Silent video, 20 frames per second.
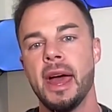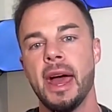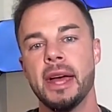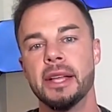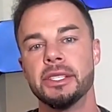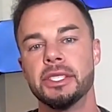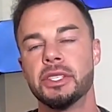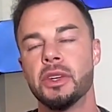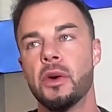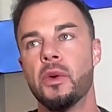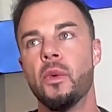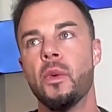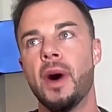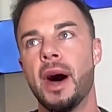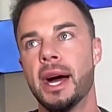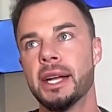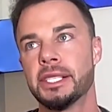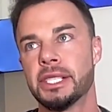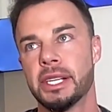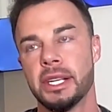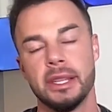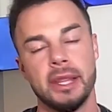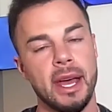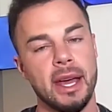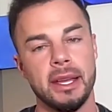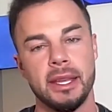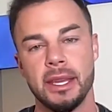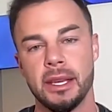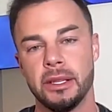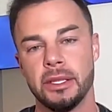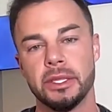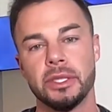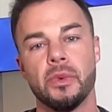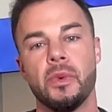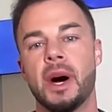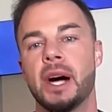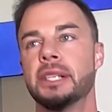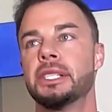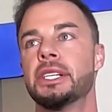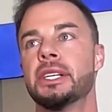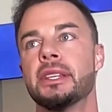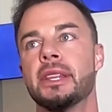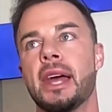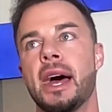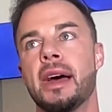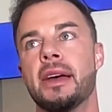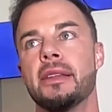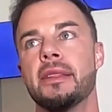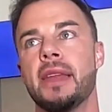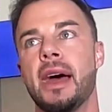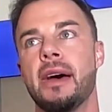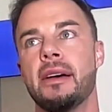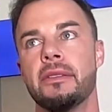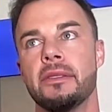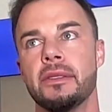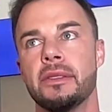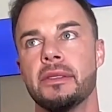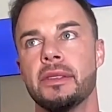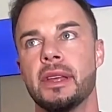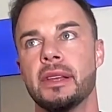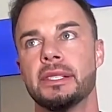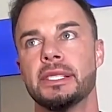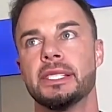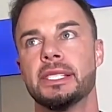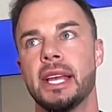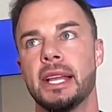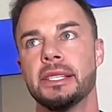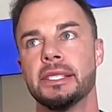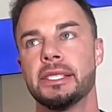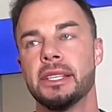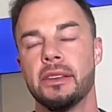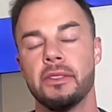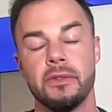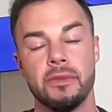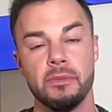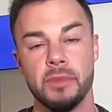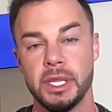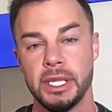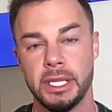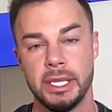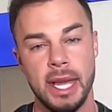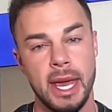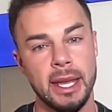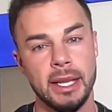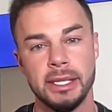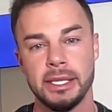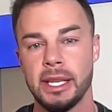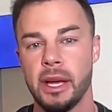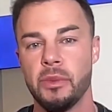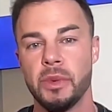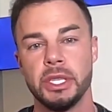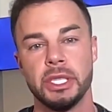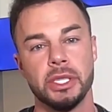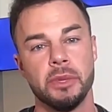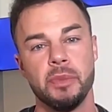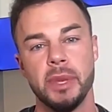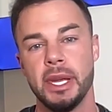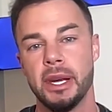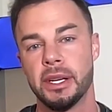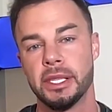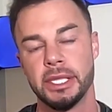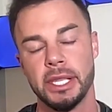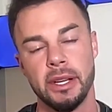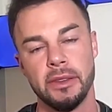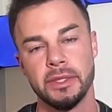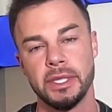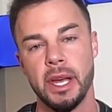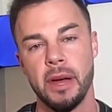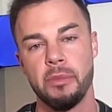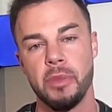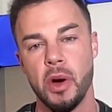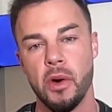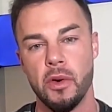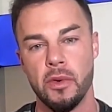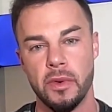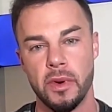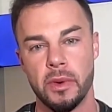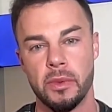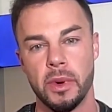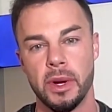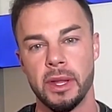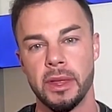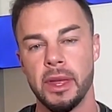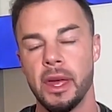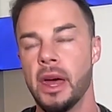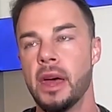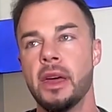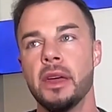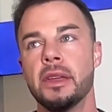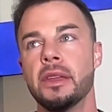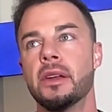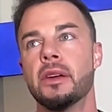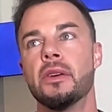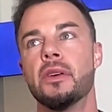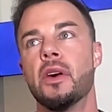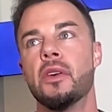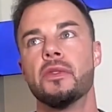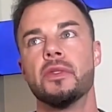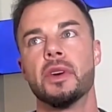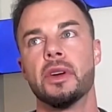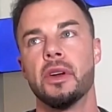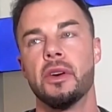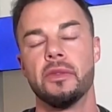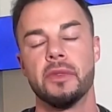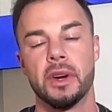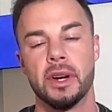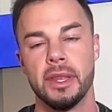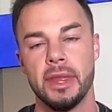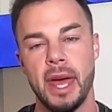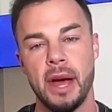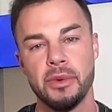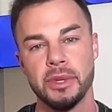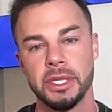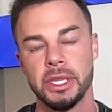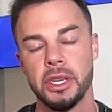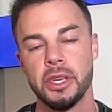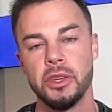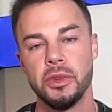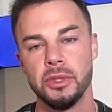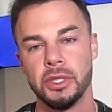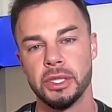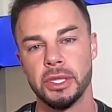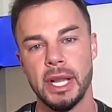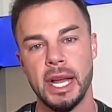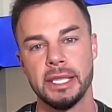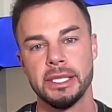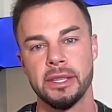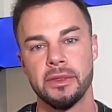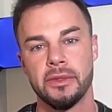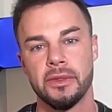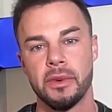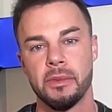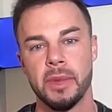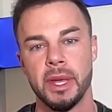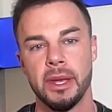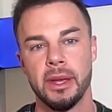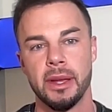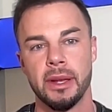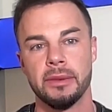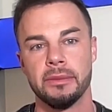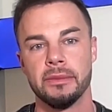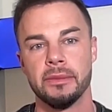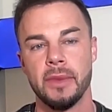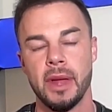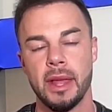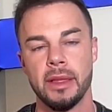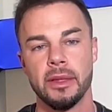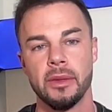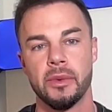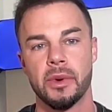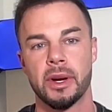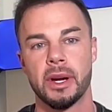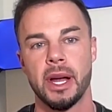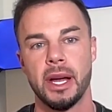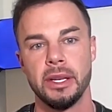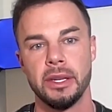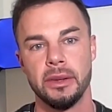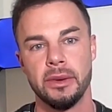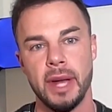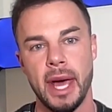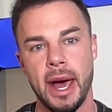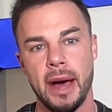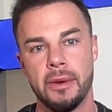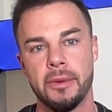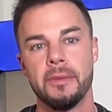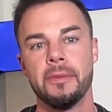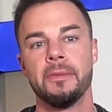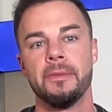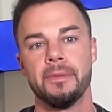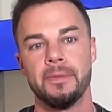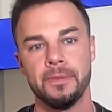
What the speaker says: And so watching that guilt, watching that sense of mistakes that we just beat ourselves up over with, you know, over and over. And that was a huge lesson for me and the work I do now.